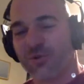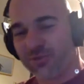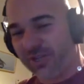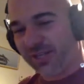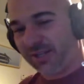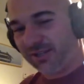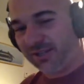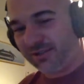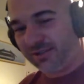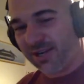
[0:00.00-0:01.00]
League,
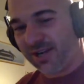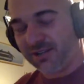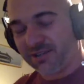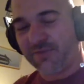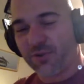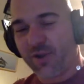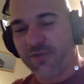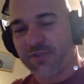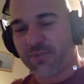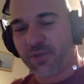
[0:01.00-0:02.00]
Steve, do you have
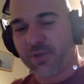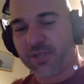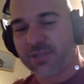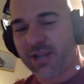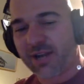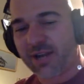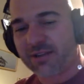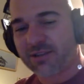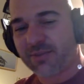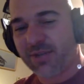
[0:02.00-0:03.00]
something you want to say on that
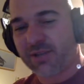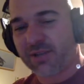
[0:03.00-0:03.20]
subject?